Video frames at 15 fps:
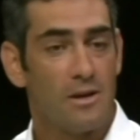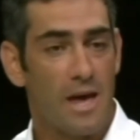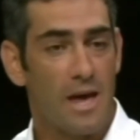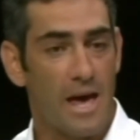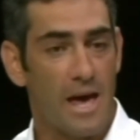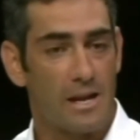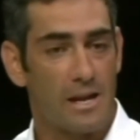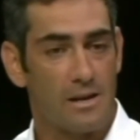
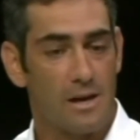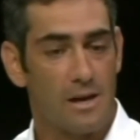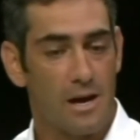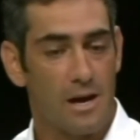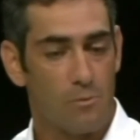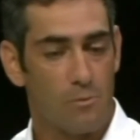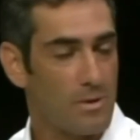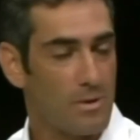And
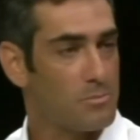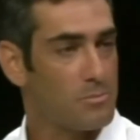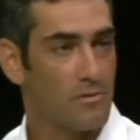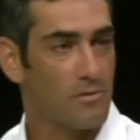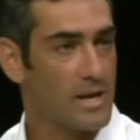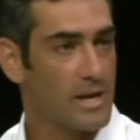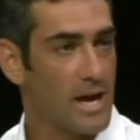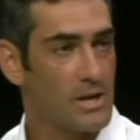when people are
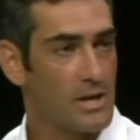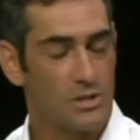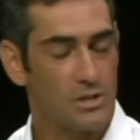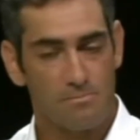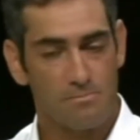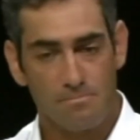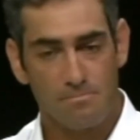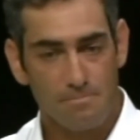on
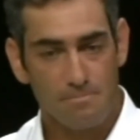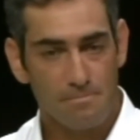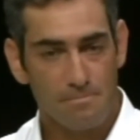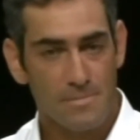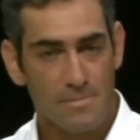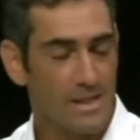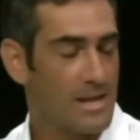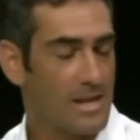vacation,
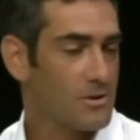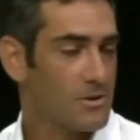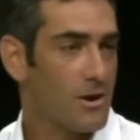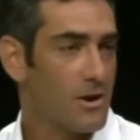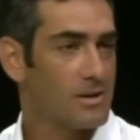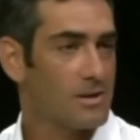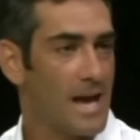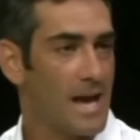they let their
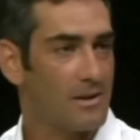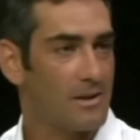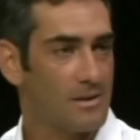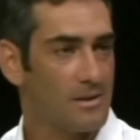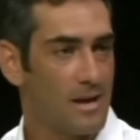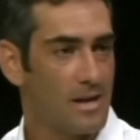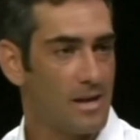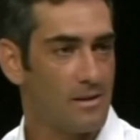guard down,
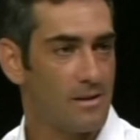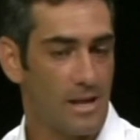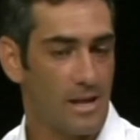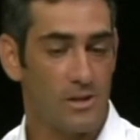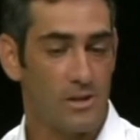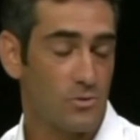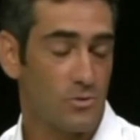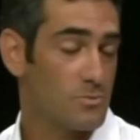and
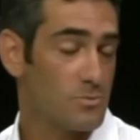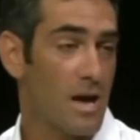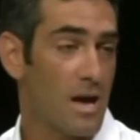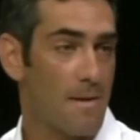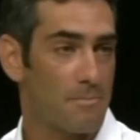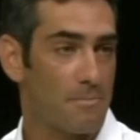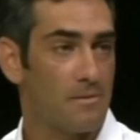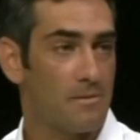injuries will
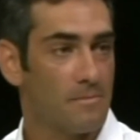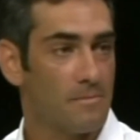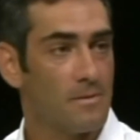happen.